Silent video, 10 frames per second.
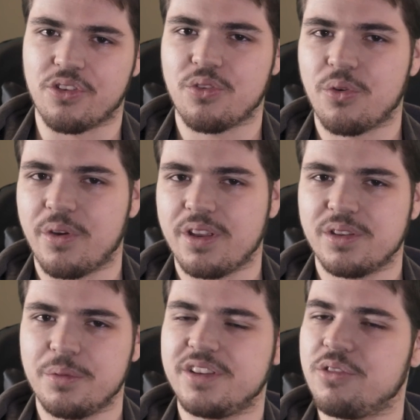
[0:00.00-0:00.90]
story, to
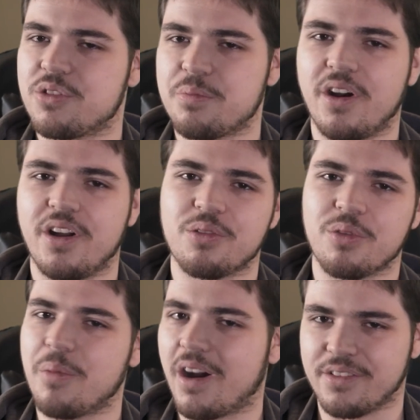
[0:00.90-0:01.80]
which he responds with
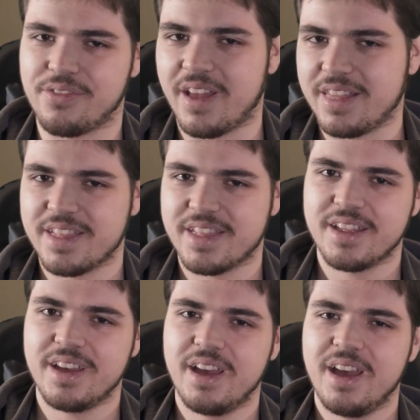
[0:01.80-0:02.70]
mock offense.
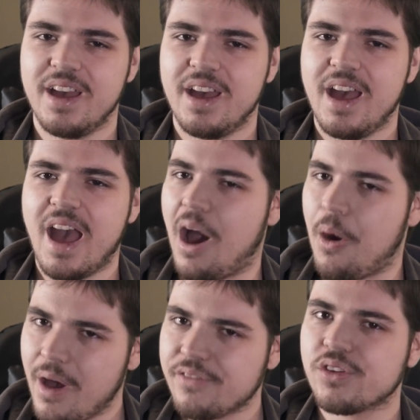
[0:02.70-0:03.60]

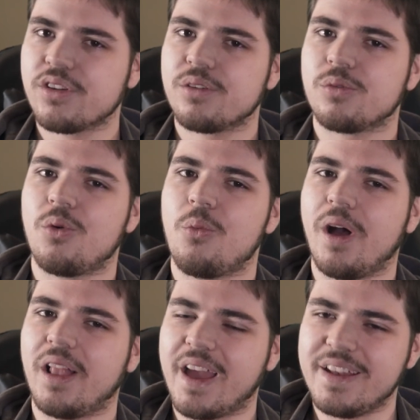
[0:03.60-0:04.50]
However,
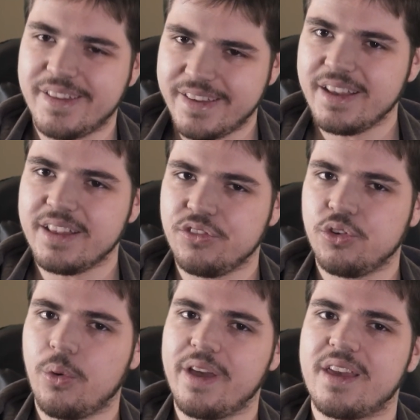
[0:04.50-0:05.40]
while I did
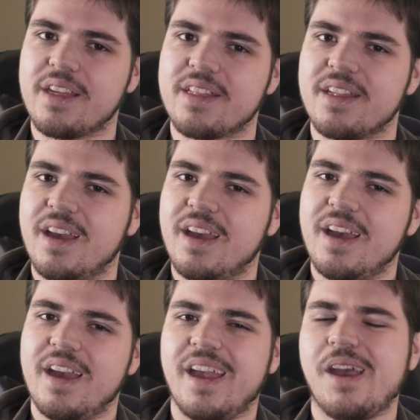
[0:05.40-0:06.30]
enjoy this,
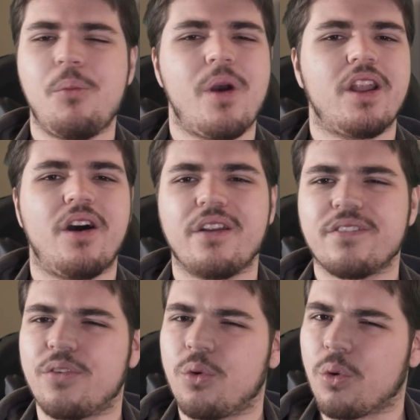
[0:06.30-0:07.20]
it went on
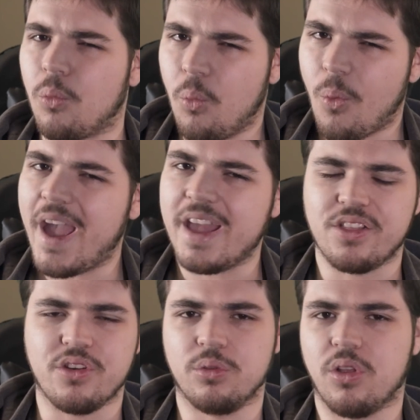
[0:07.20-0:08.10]
for way
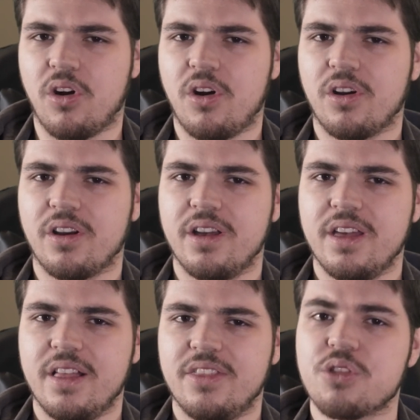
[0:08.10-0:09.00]
too long.
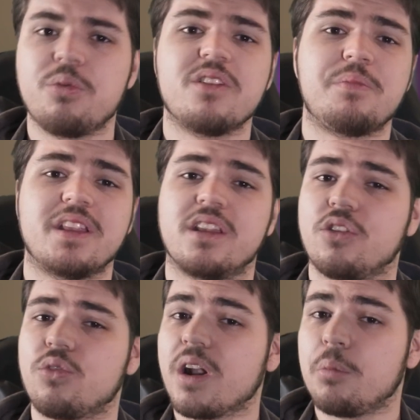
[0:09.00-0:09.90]
This would have been an
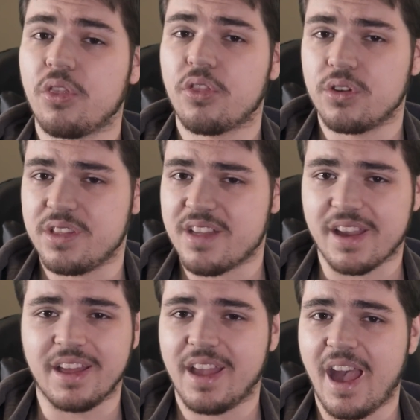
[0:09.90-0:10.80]
incredible
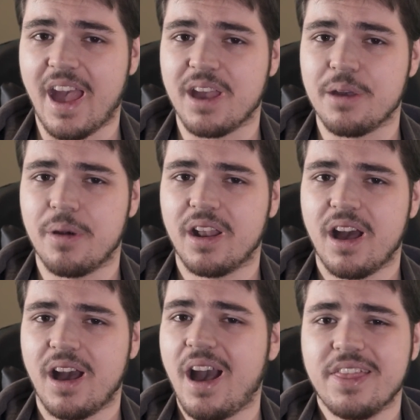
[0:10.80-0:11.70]
30-second gag, but
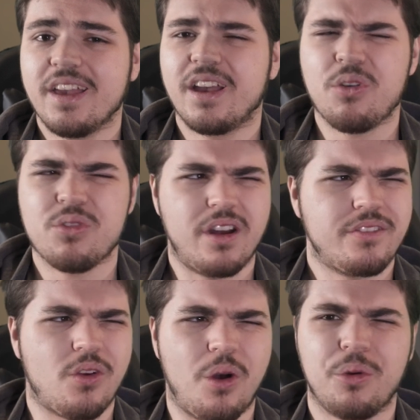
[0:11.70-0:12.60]
I think it goes on
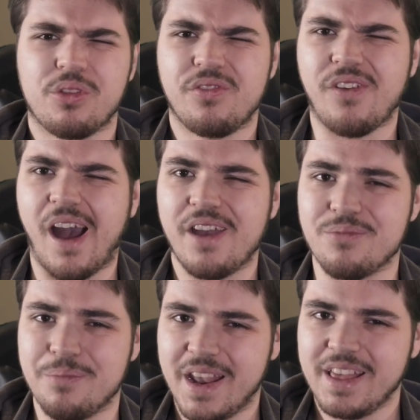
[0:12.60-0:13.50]
for almost 5
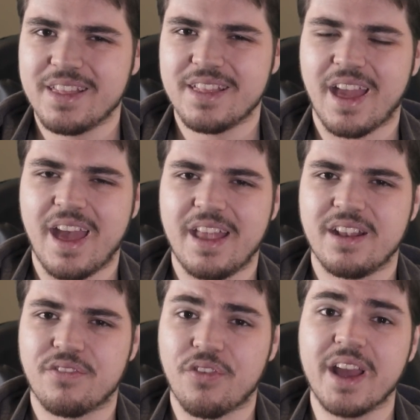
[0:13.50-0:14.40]
minutes,
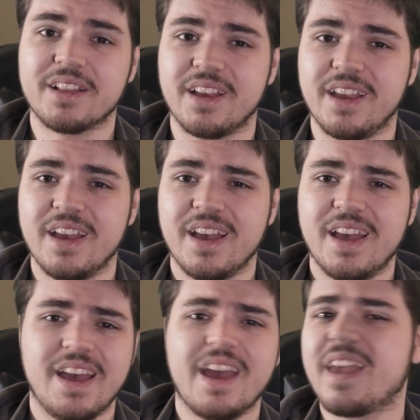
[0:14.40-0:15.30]
and frankly,
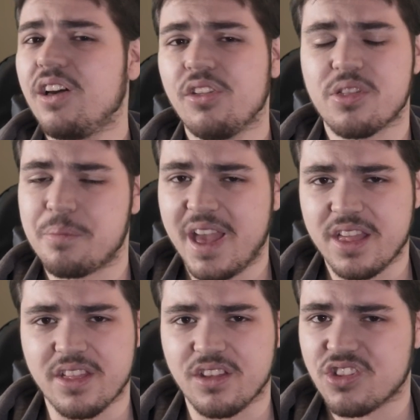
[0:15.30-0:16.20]
it kills the
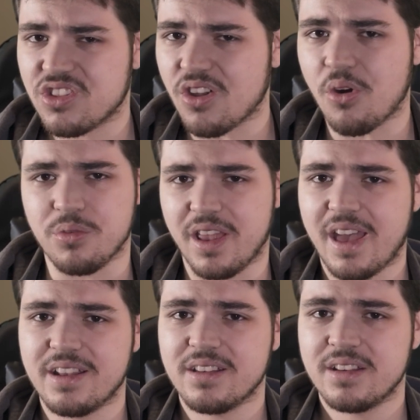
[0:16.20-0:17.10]
pacing stone
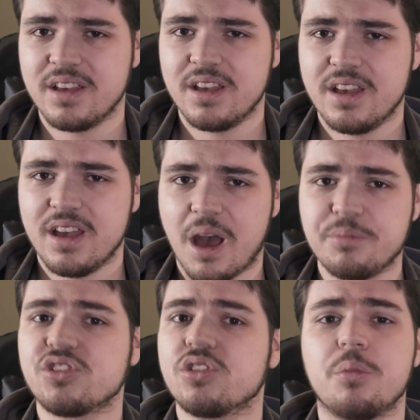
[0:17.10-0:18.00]
dead. I'm
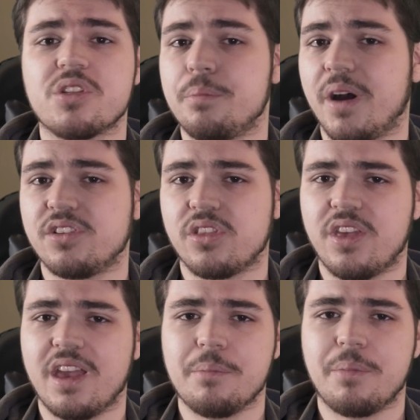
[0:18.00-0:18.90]
sure it was a budget
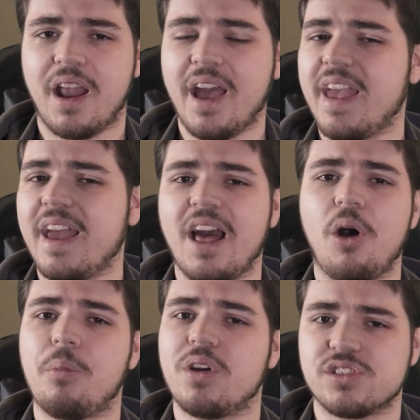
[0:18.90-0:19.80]
thing, but I can't
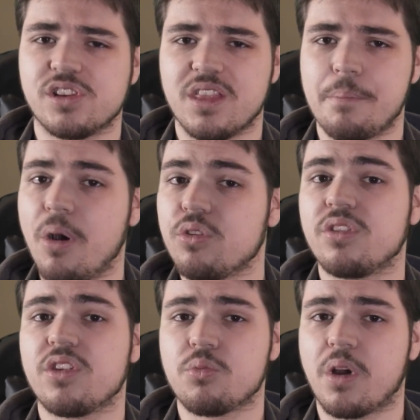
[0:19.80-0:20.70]
help wishing that most of
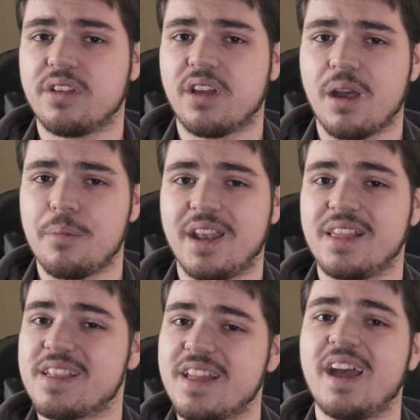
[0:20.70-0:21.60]
this runtime had
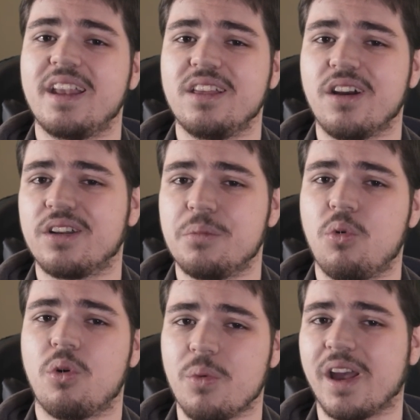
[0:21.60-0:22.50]
instead gone to
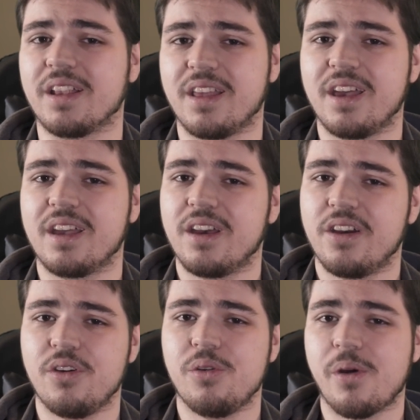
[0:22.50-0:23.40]
more Ring-a-Ding,
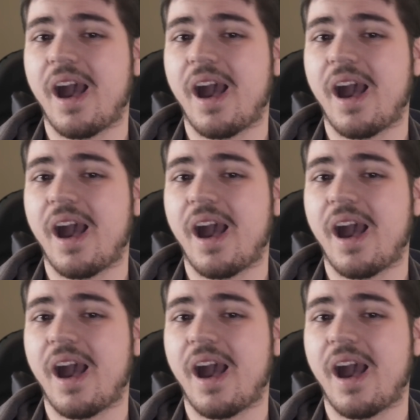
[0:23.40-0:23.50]
who,